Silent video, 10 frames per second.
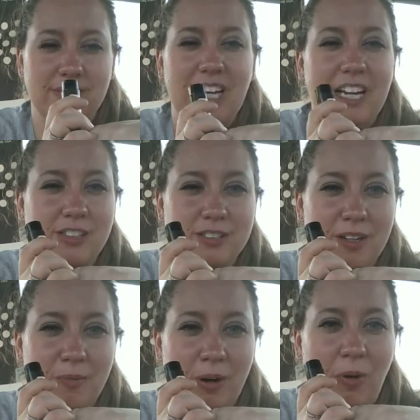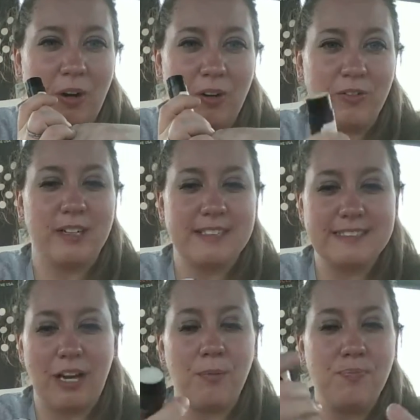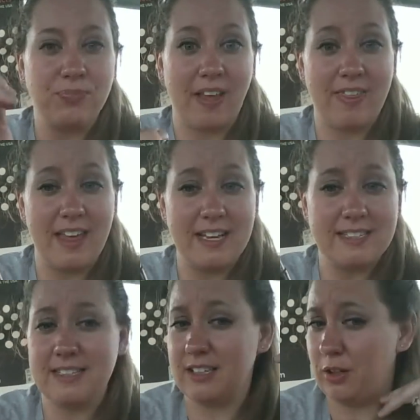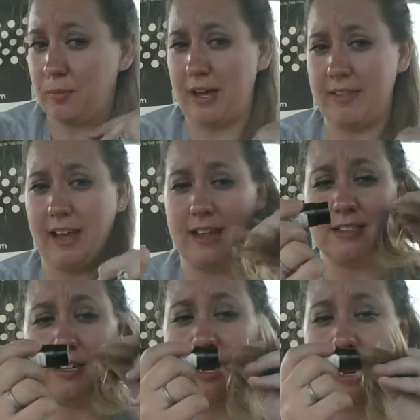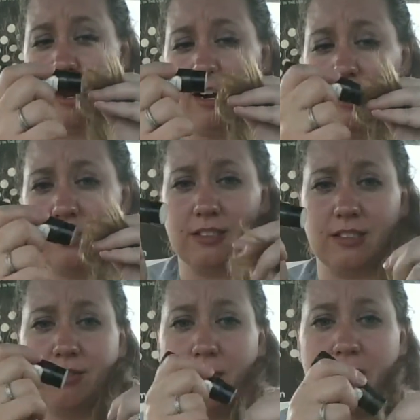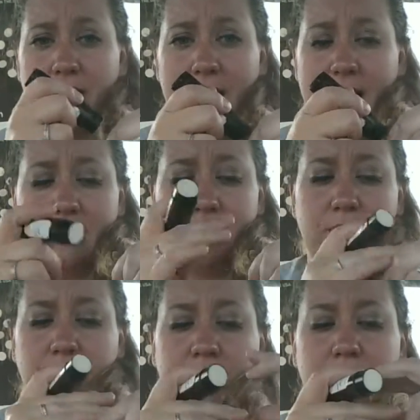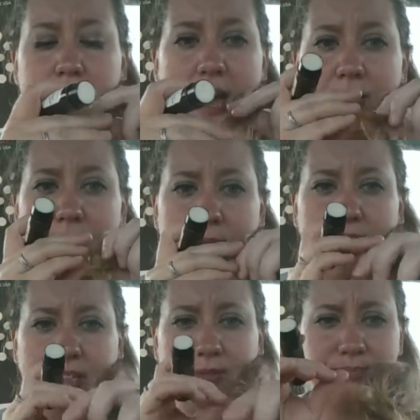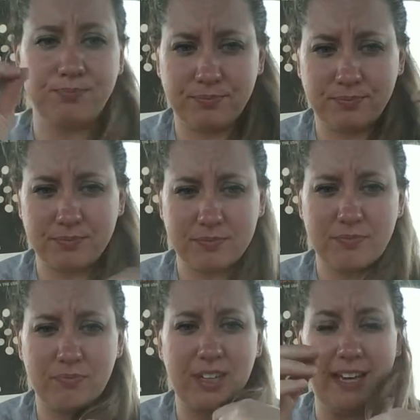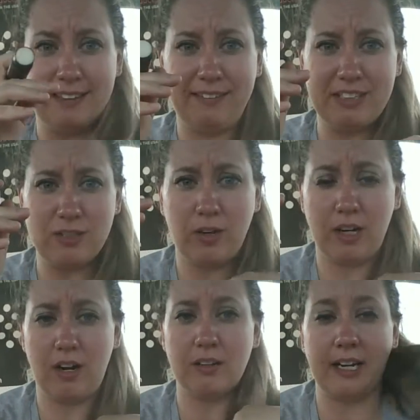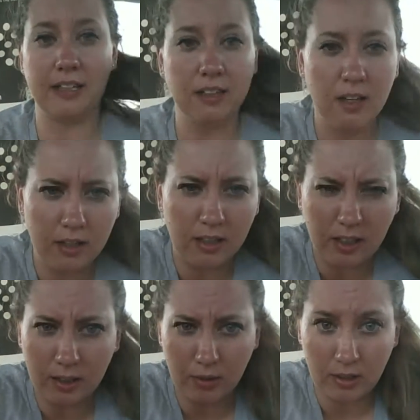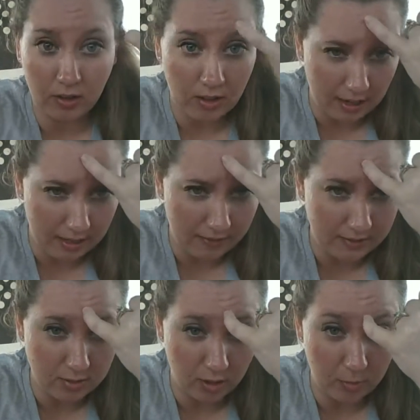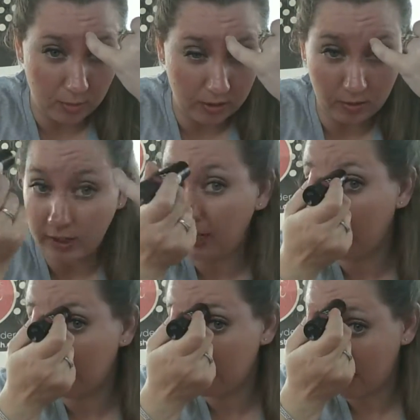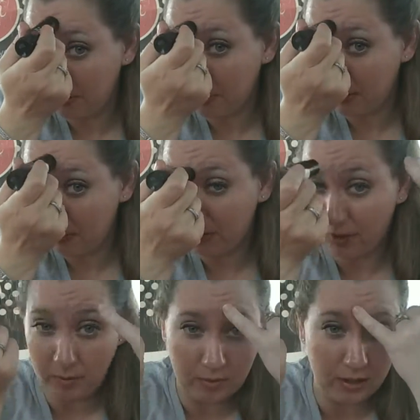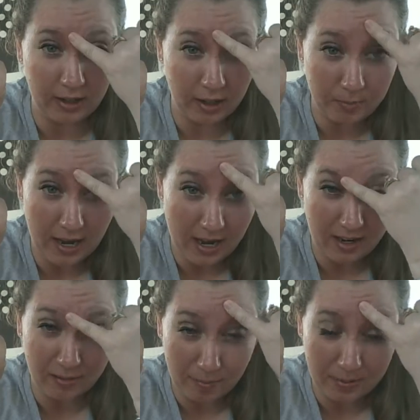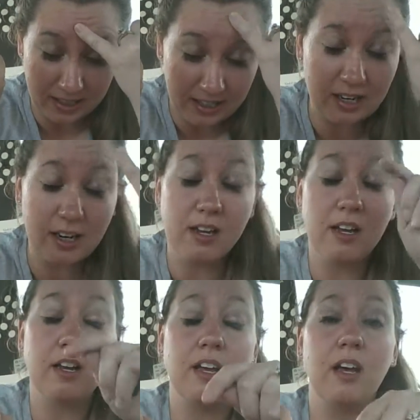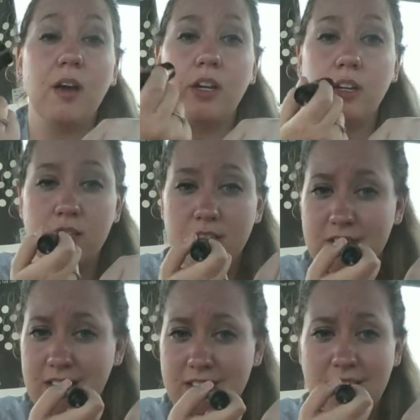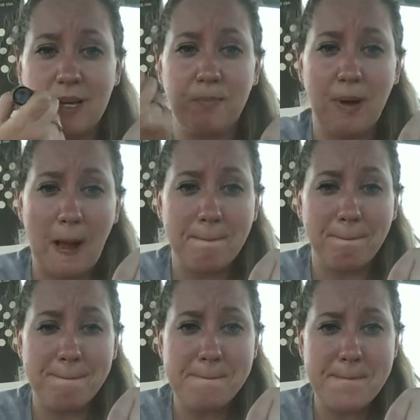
takes you somewhere wonderful. So this you can put on the ends of your hair. Just rub it on the ends before you go to bed. Rub it in and leave it soaking all night. You get a wrinkle. I have this horrible wrinkle right here, so I put on my wrinkle before I go to bed. I rub it in. You can use it as a lip balm.